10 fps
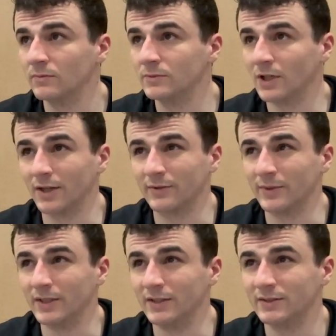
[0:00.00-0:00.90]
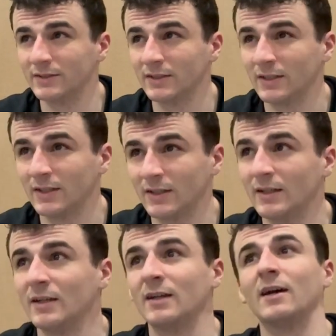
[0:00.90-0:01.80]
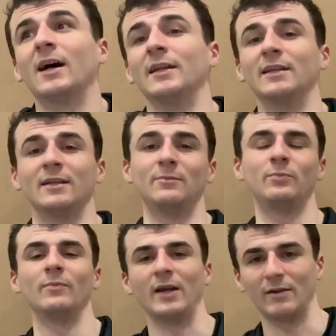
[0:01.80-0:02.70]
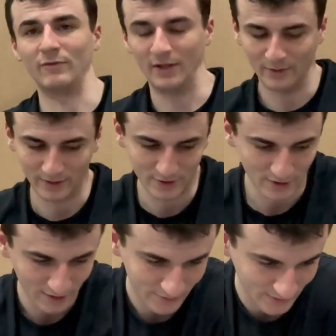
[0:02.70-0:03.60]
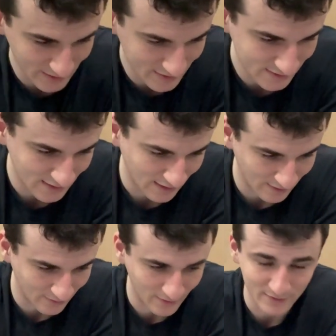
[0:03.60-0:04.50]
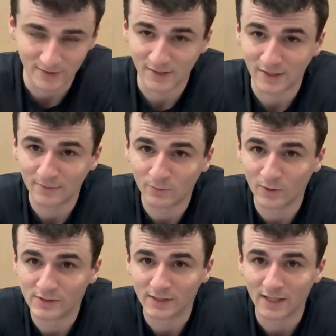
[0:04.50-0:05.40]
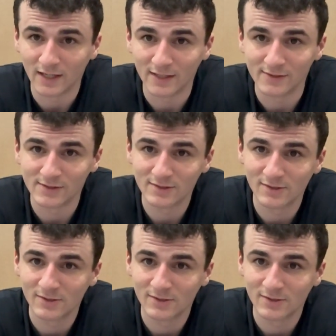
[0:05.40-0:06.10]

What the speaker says: Jaw 3s. I did make a video on the Jaw 3s, and I honestly wasn't as